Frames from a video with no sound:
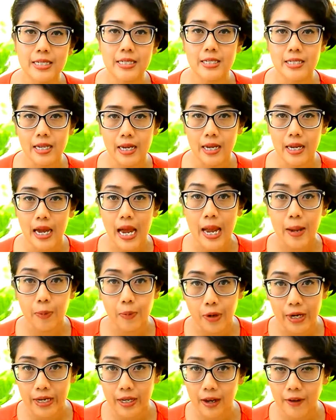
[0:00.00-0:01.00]
is I
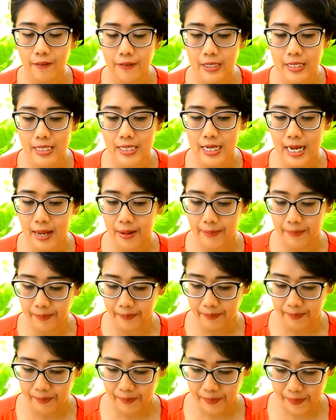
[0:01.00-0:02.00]
break off the stem.
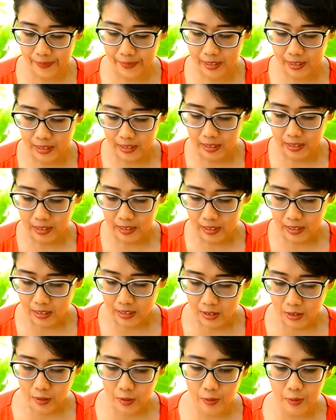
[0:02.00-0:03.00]

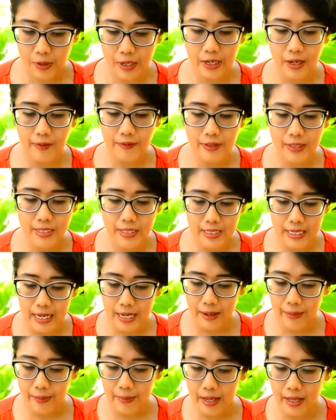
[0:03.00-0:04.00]
So you break off the
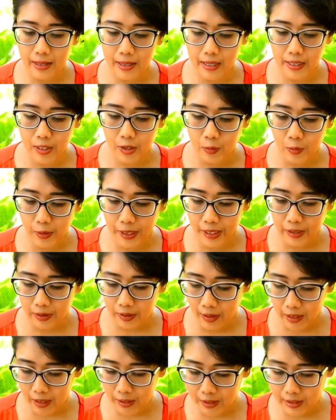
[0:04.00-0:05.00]
stem and then you wiggle
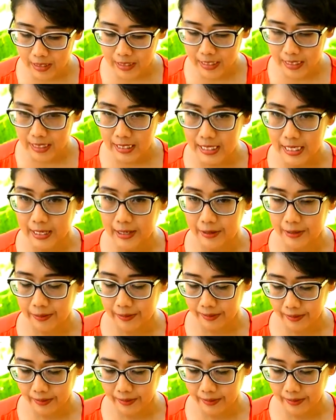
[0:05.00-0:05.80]
all the seeds out.